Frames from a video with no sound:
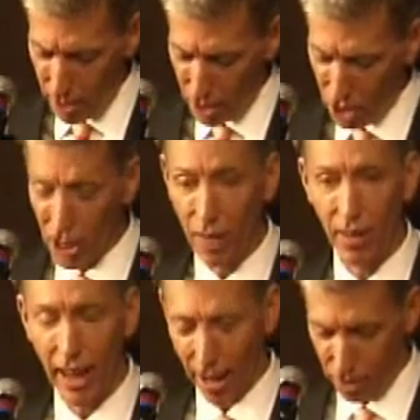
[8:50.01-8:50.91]

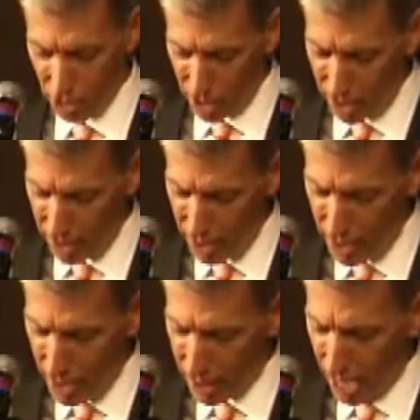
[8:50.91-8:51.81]
Stephen Anderson,
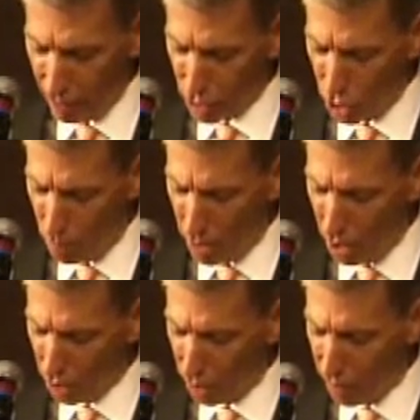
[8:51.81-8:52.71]
gave a sermon
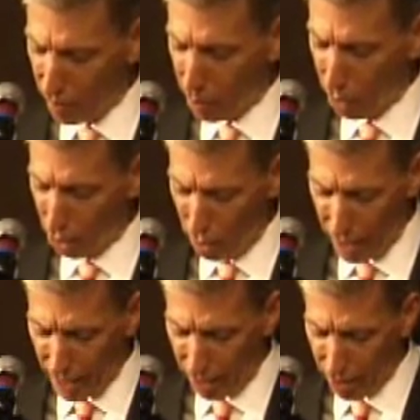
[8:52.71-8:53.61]
on November
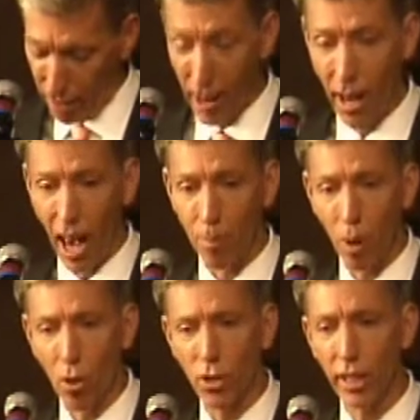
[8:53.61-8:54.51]
30th and
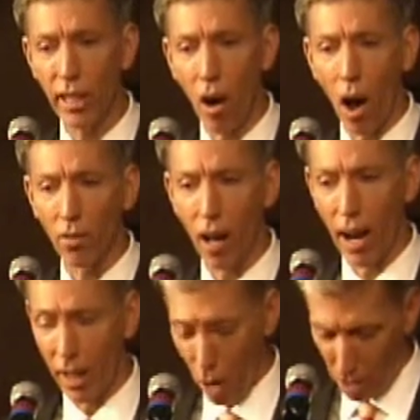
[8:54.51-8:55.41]
posted it
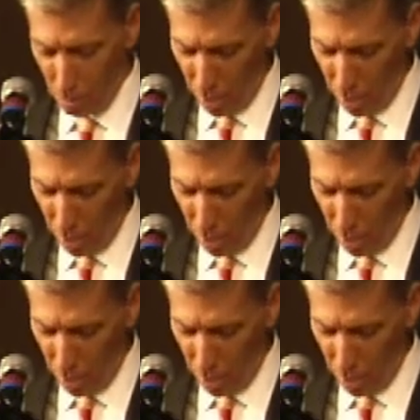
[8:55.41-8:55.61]
online on